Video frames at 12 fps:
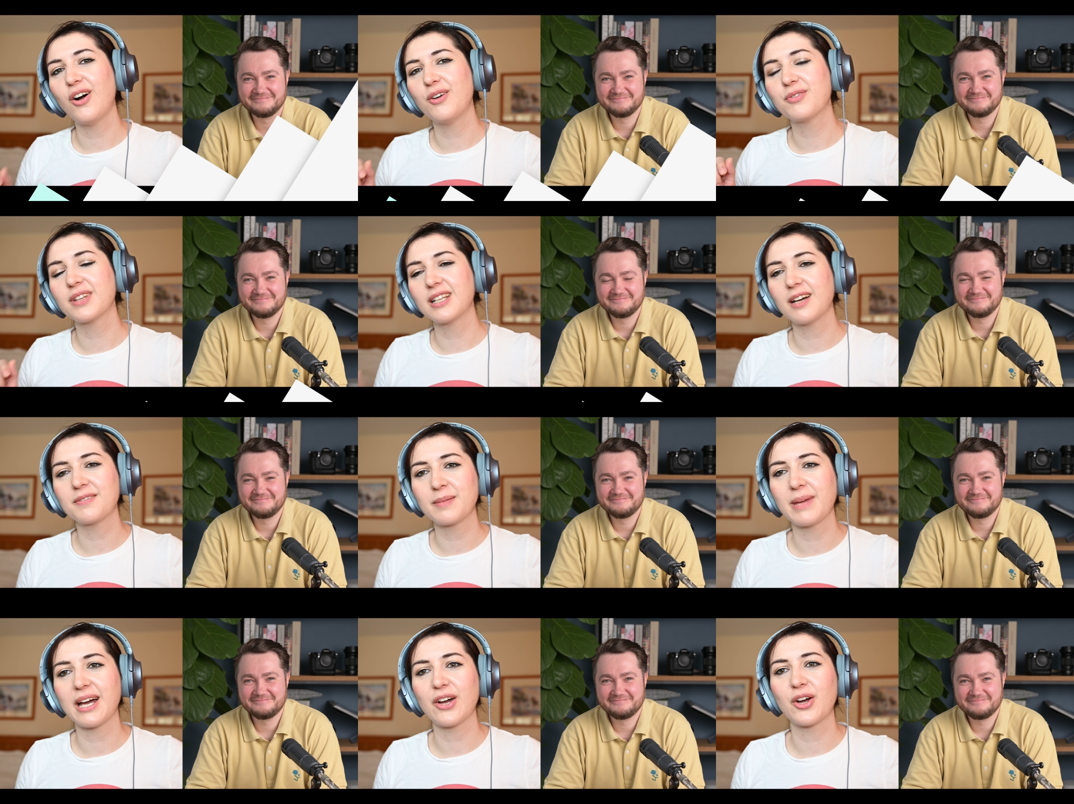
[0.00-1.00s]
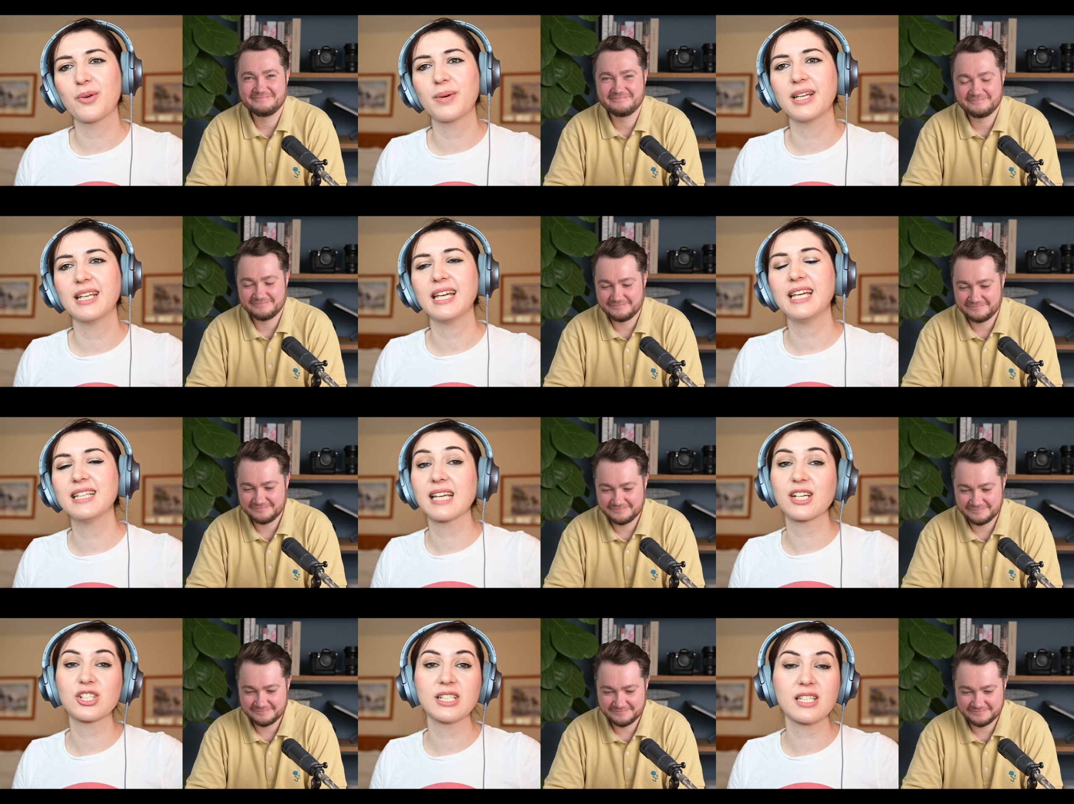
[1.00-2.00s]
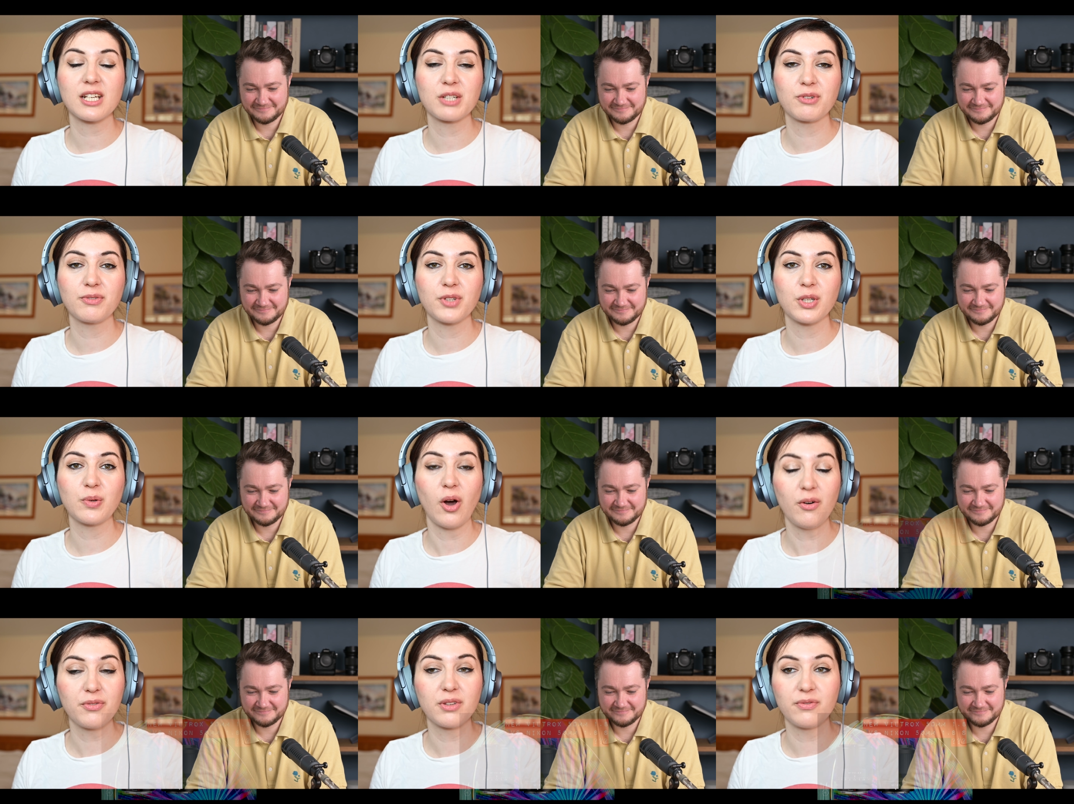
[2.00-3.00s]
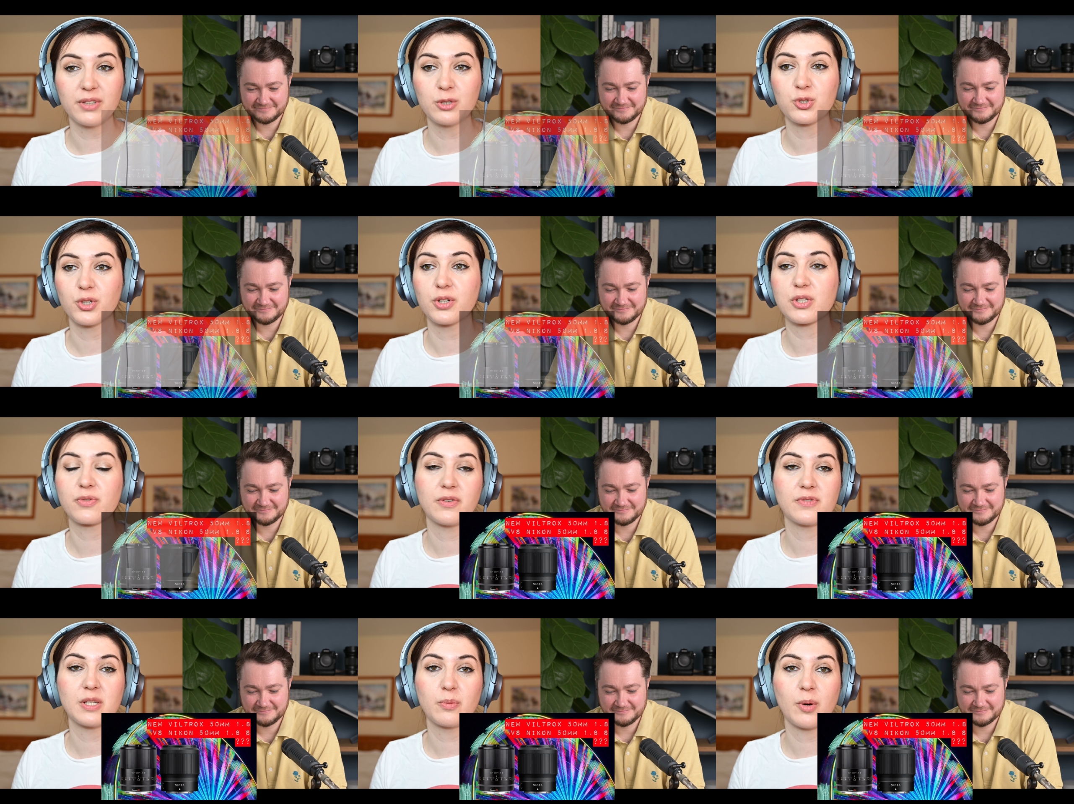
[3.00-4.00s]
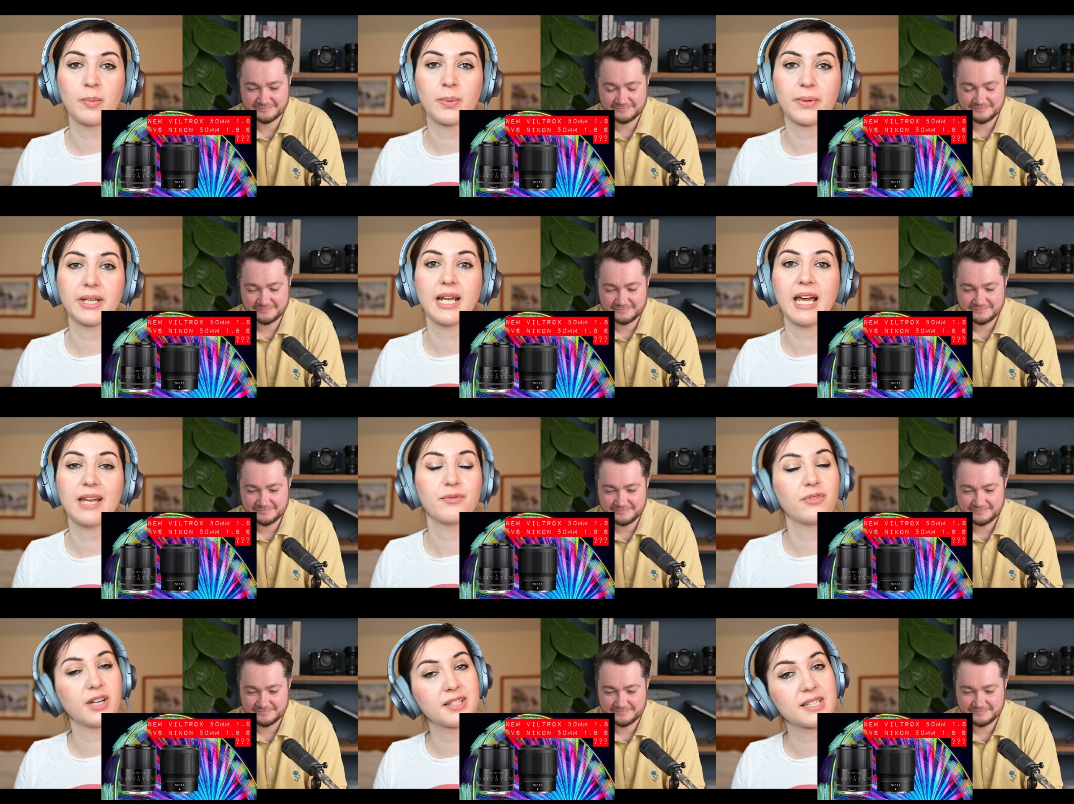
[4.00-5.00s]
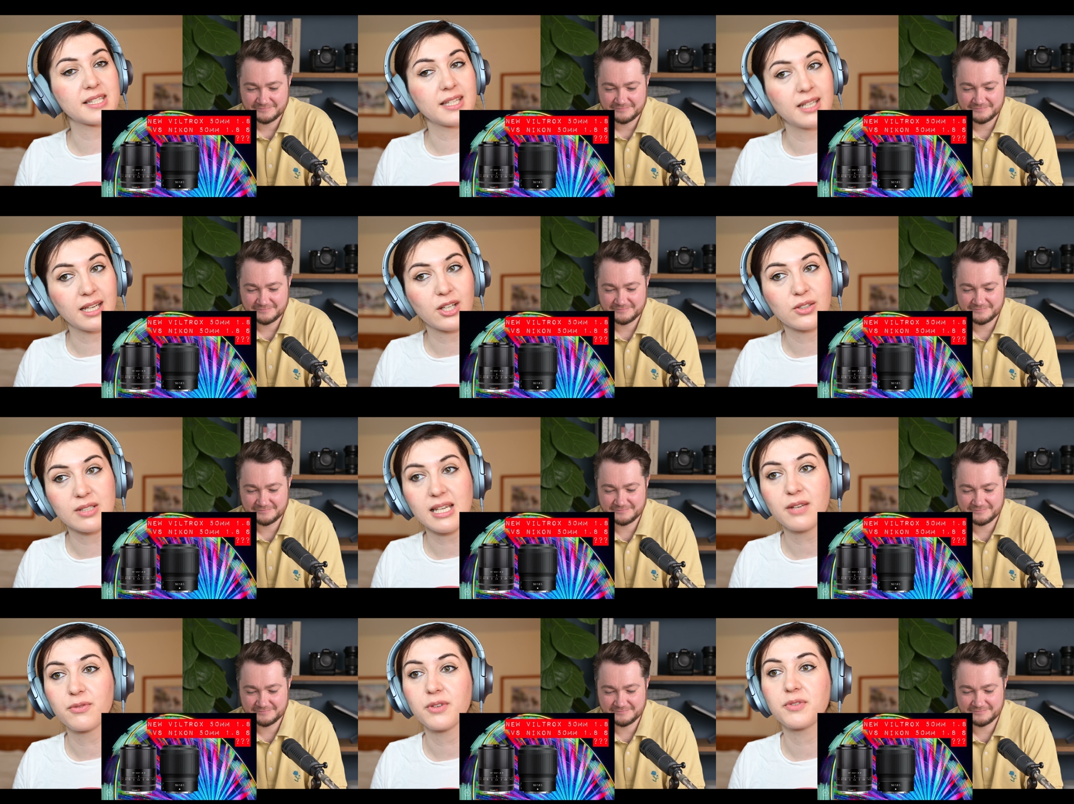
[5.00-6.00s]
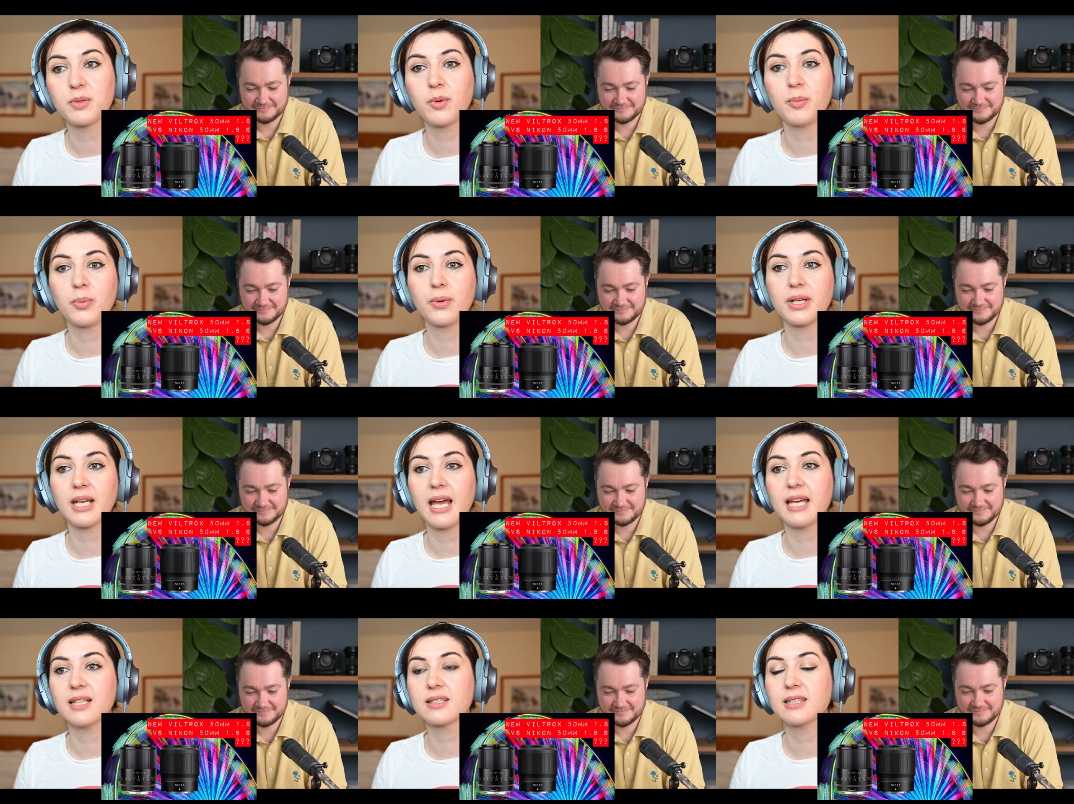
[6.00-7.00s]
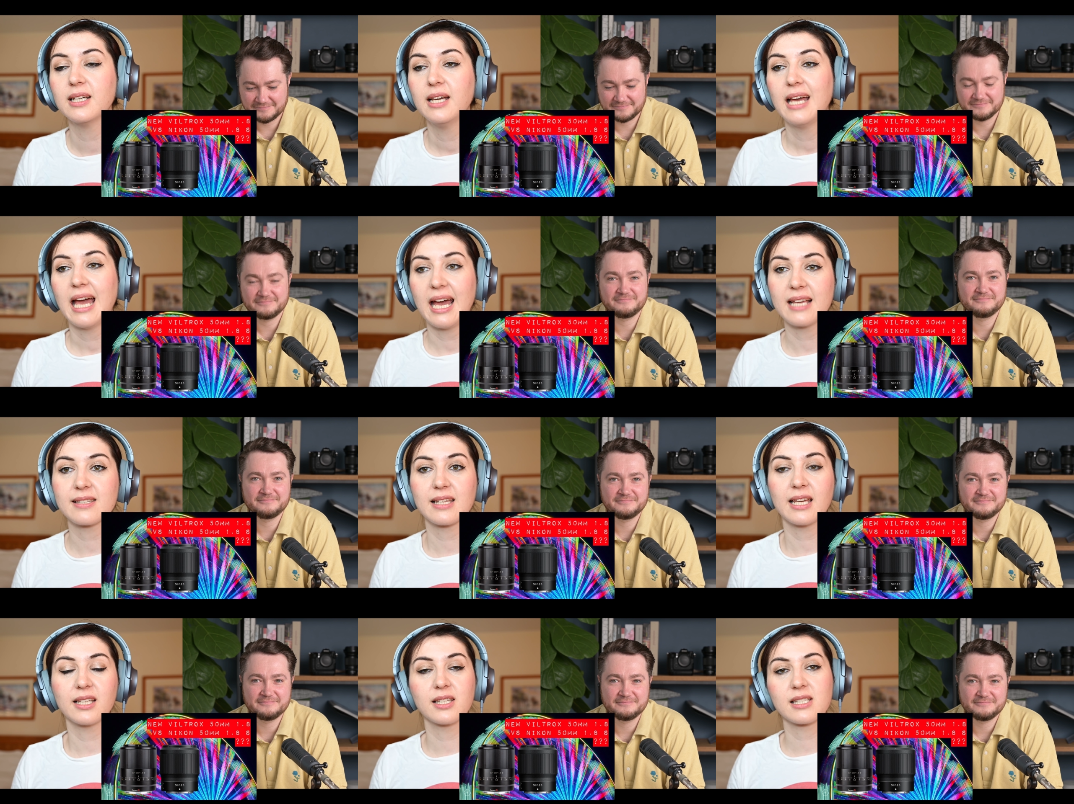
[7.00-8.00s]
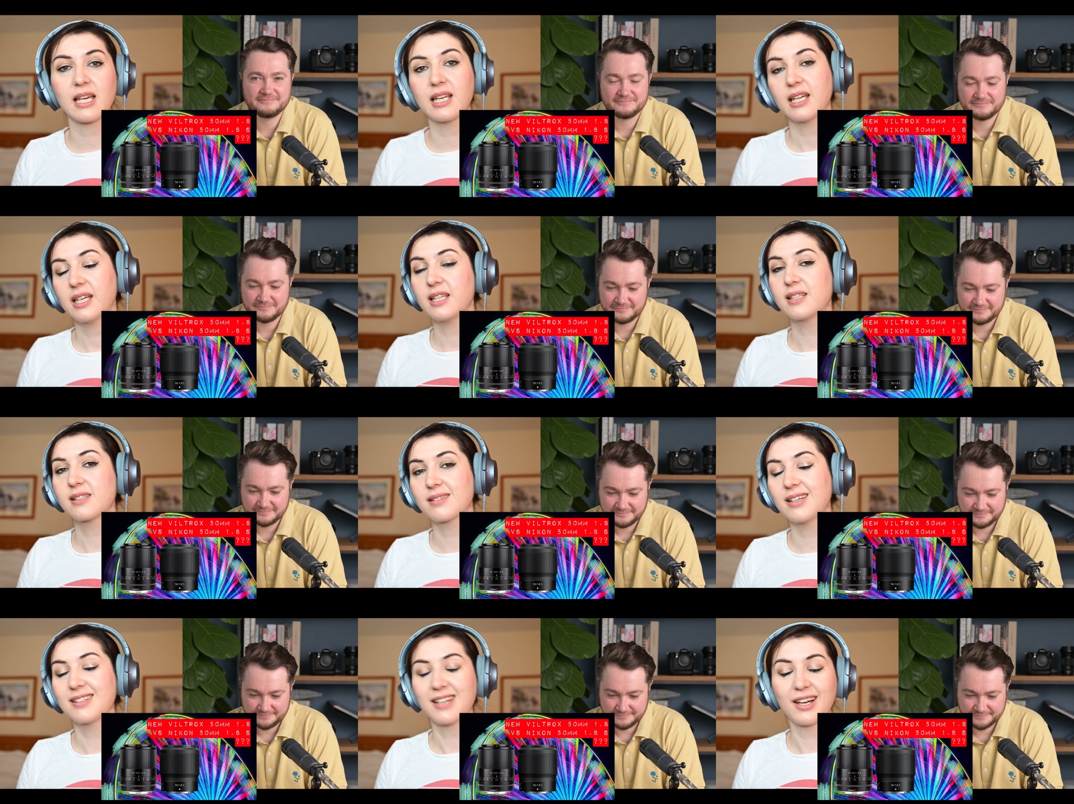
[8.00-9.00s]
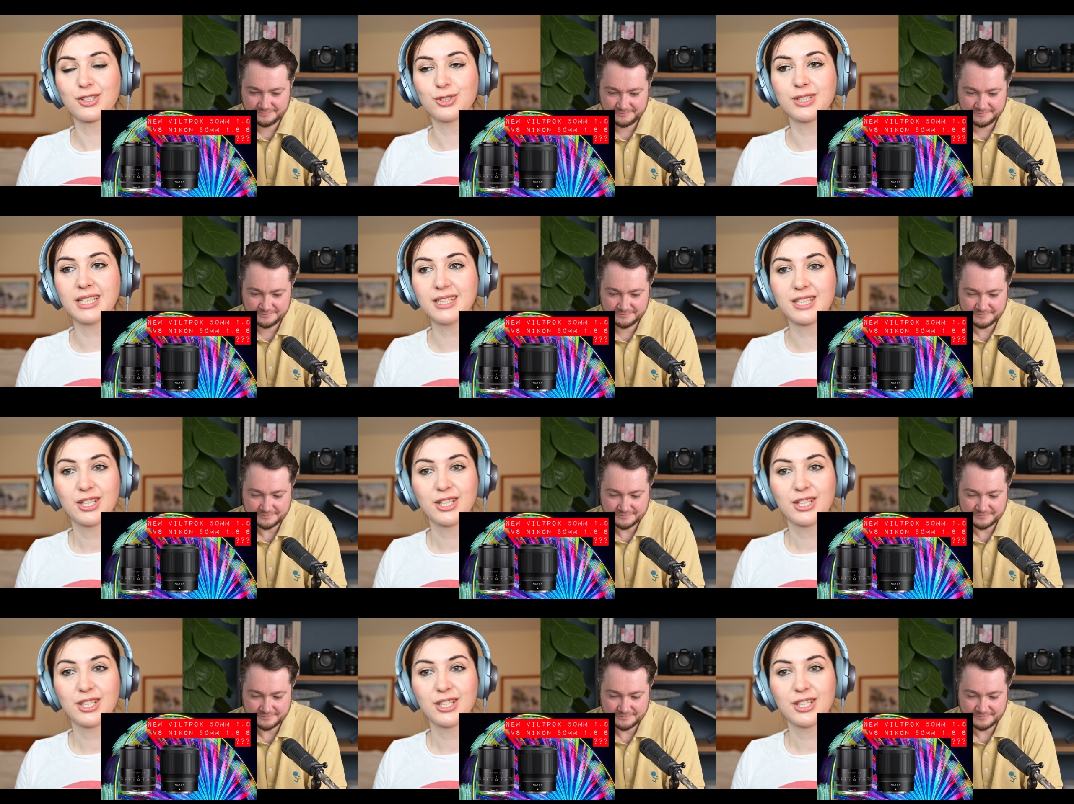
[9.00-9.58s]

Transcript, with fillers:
Speaker 1: of the lovely Matt Irwin, he's actually done a review of the Viltrox 51.8 versus the Nikon Z 51.8 lens and he's entitled it